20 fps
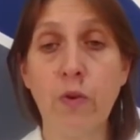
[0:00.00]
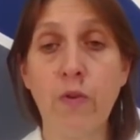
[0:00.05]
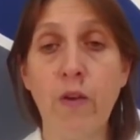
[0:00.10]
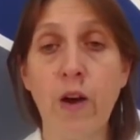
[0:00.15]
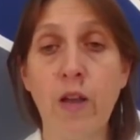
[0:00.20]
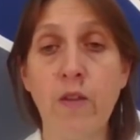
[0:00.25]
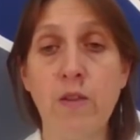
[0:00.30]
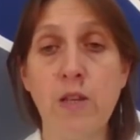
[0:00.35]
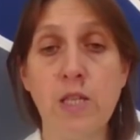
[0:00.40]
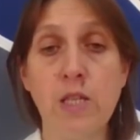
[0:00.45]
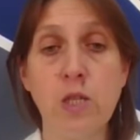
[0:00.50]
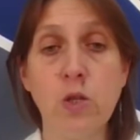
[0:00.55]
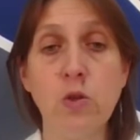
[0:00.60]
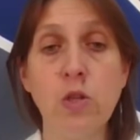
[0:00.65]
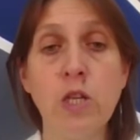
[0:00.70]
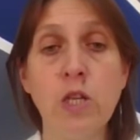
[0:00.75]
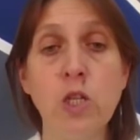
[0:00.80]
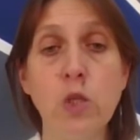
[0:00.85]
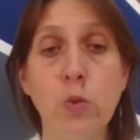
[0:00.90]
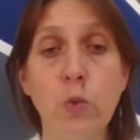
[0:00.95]
provide the
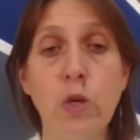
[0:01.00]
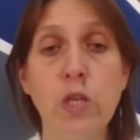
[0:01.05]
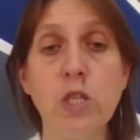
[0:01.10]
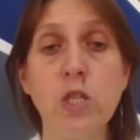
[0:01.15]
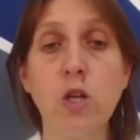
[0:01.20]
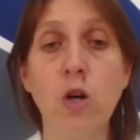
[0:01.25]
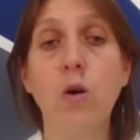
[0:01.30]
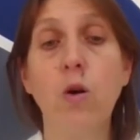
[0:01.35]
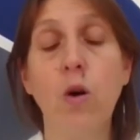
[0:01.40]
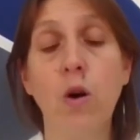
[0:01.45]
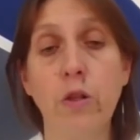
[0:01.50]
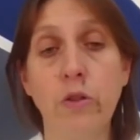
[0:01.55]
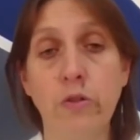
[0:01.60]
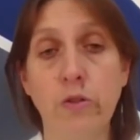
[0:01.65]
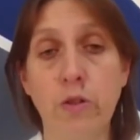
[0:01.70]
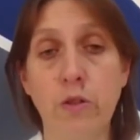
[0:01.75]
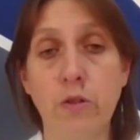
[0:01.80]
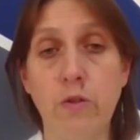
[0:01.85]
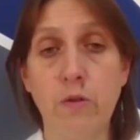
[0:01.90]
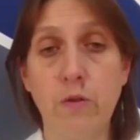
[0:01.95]
students with
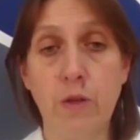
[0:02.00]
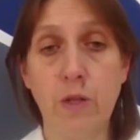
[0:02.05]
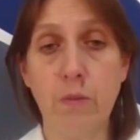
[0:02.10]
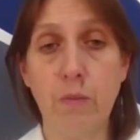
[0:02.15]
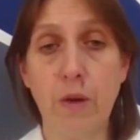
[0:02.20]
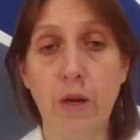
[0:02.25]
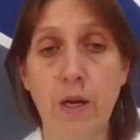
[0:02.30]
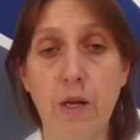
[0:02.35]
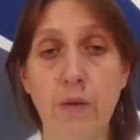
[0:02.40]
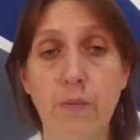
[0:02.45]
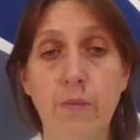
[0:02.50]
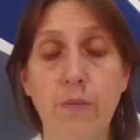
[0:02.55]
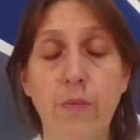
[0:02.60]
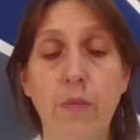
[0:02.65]
content feedback.